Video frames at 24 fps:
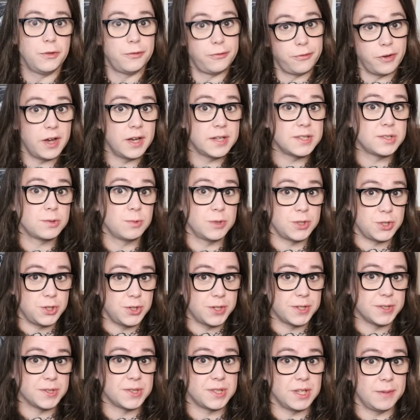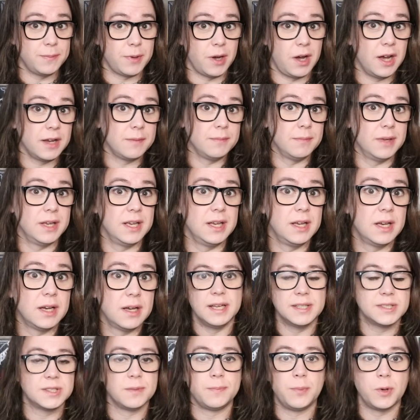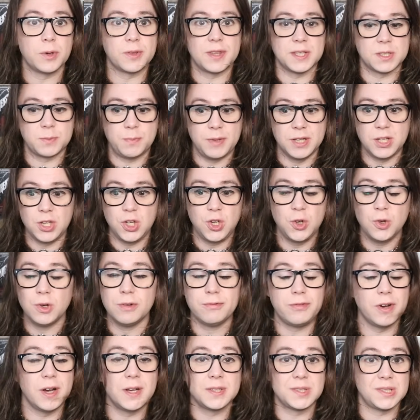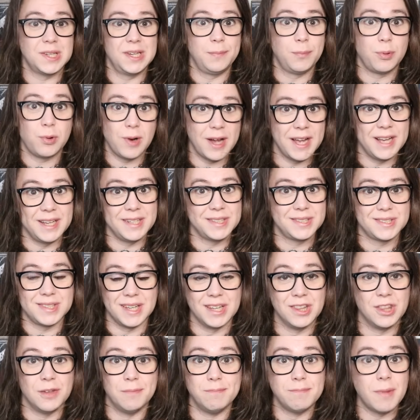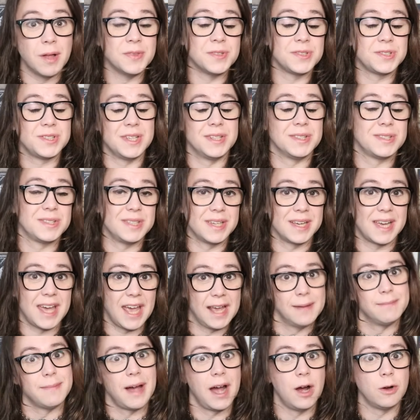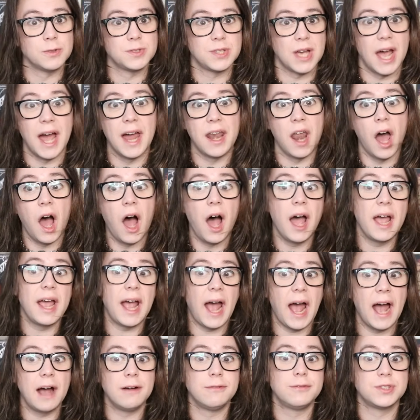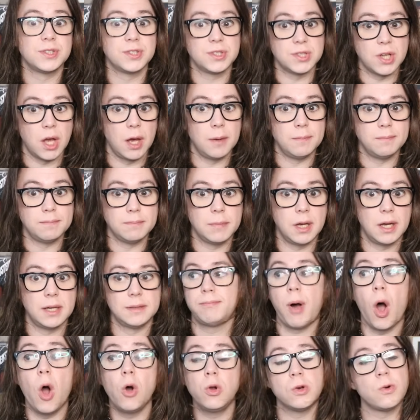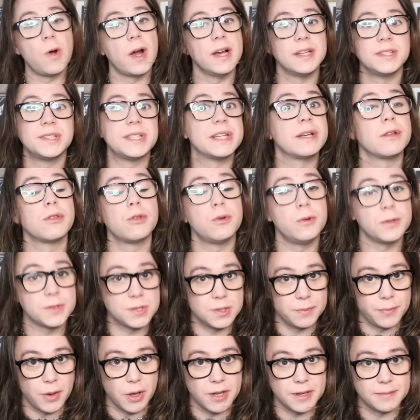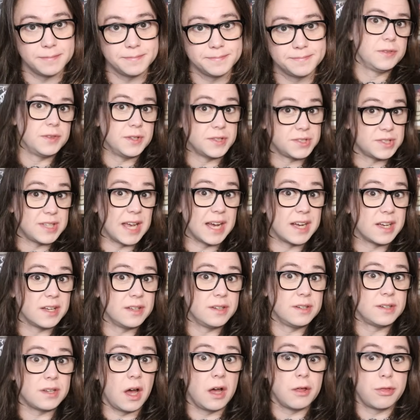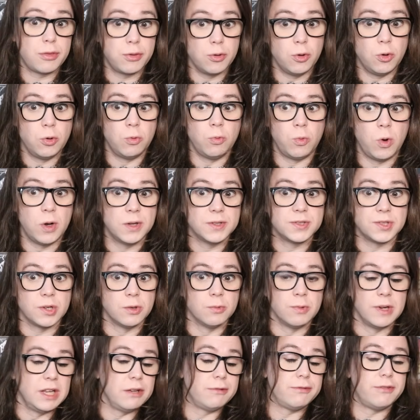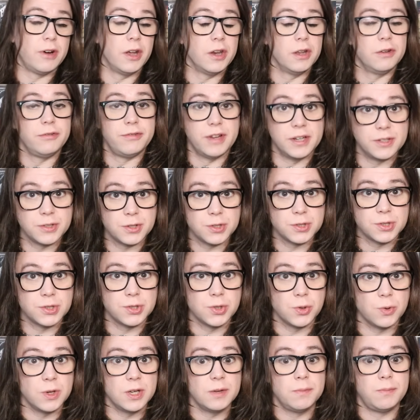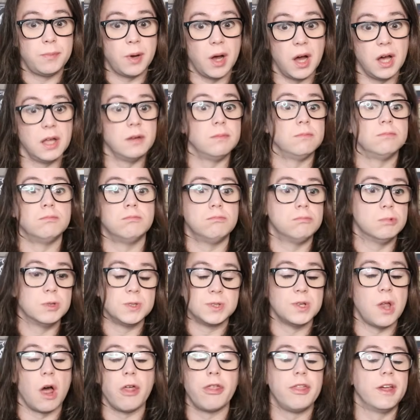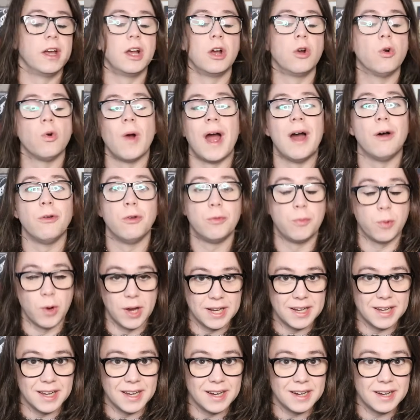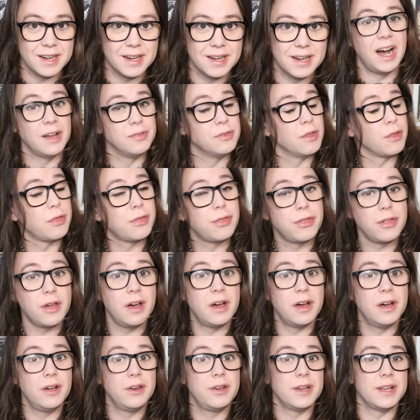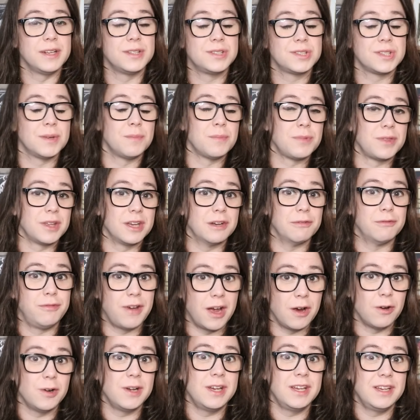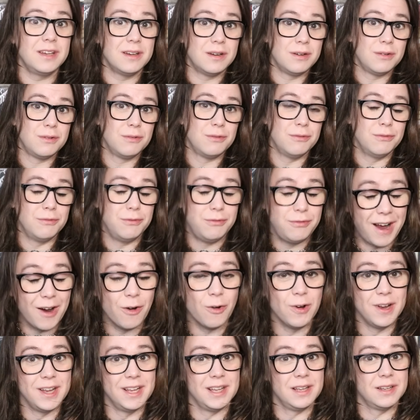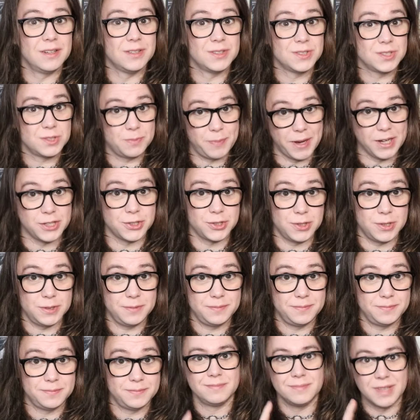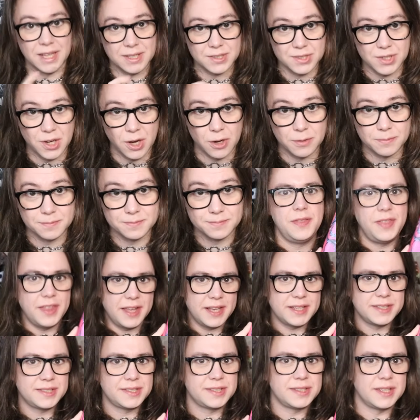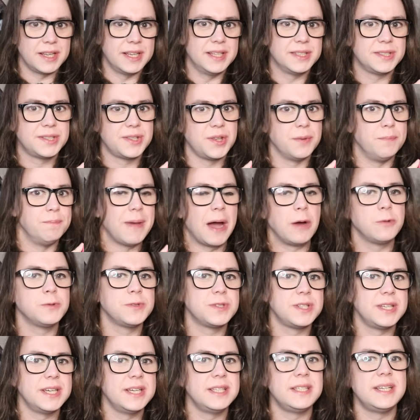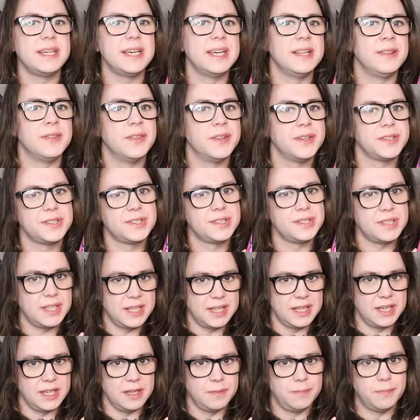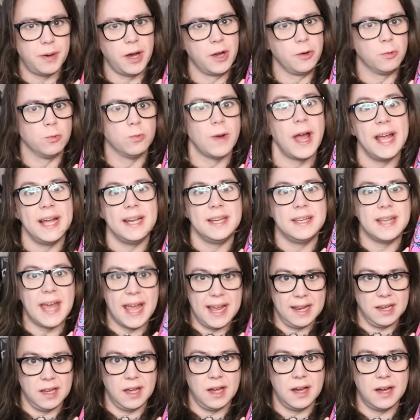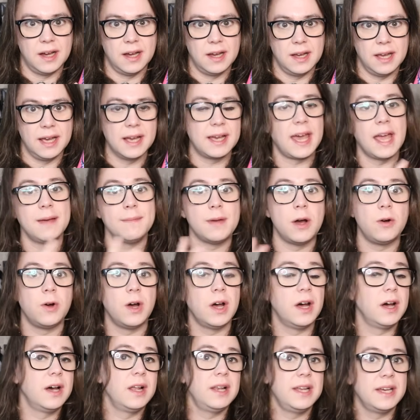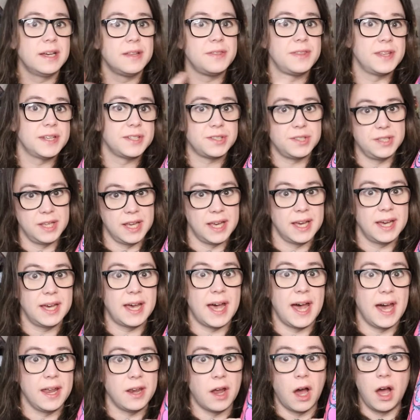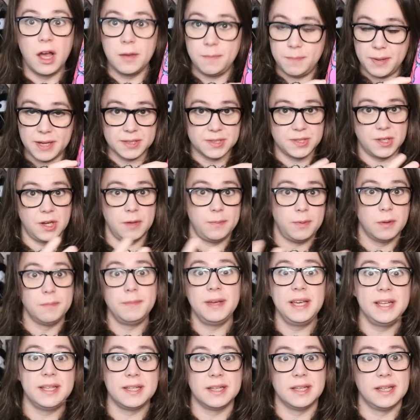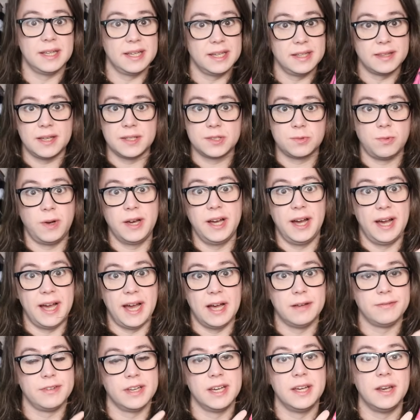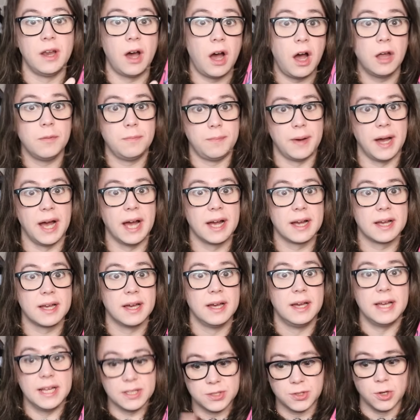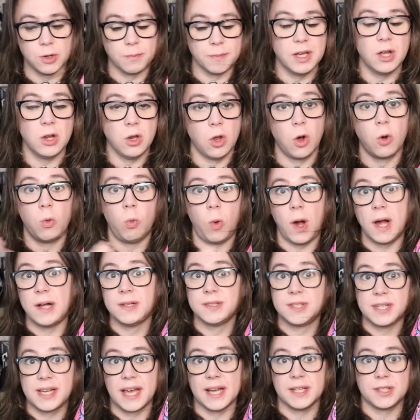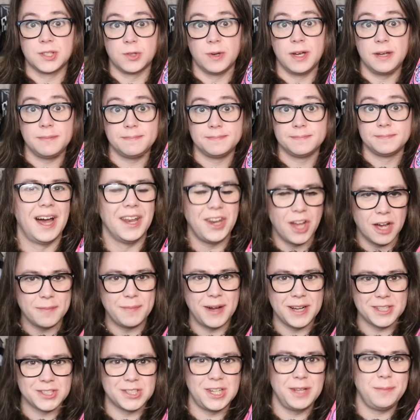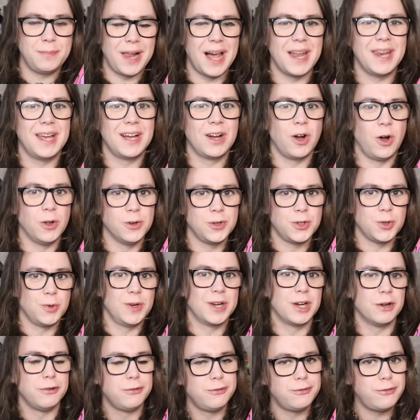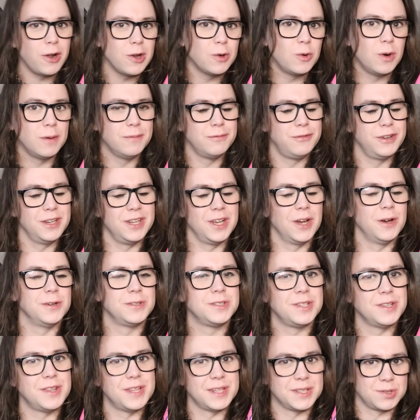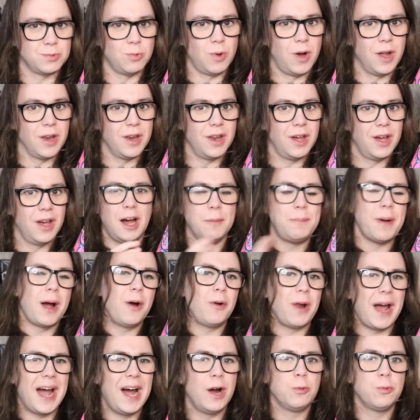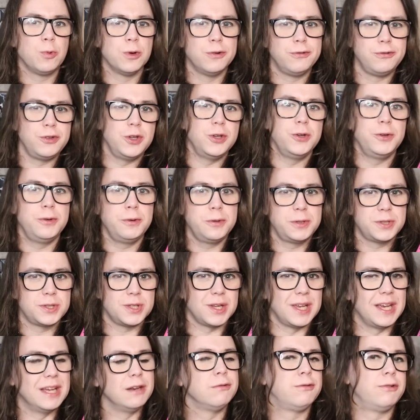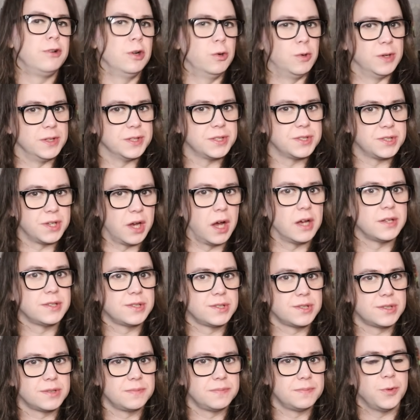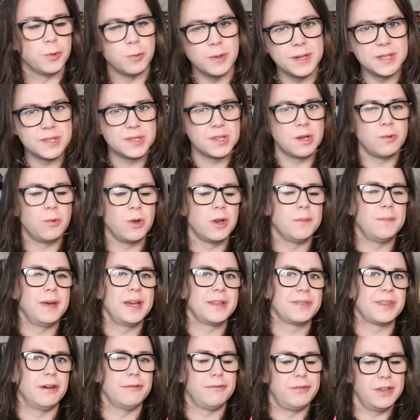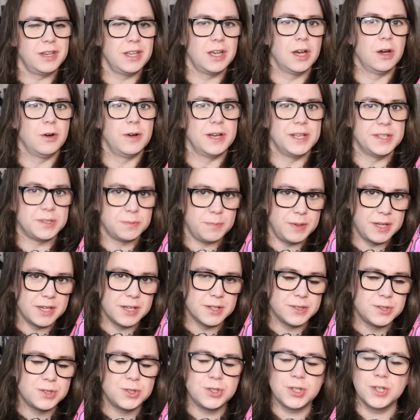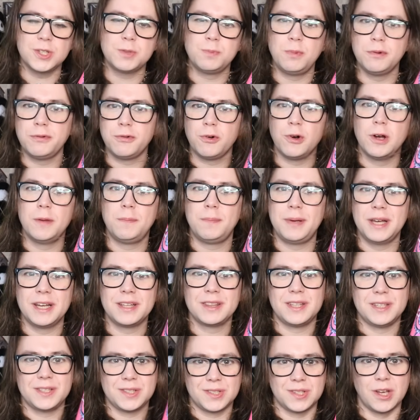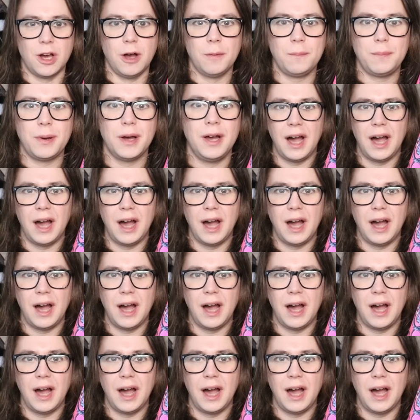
The first, which you can see behind me, is a book that's been universally praised in the months since it came out, and I have some polarizing thoughts about it. The second I thought was a really fun adventure story, but was nothing groundbreaking. And the third is something very, very special. Let's go. This is The Mountain in the Sea by Ray Nayler. It came out earlier this year and I picked it up immediately, that's why I have it in hardback. It took me a long while to get to it. And I'm actually planning on doing a follow-up video to this one about how reviews influence us. The reason I want to make that video is because just before I picked this up,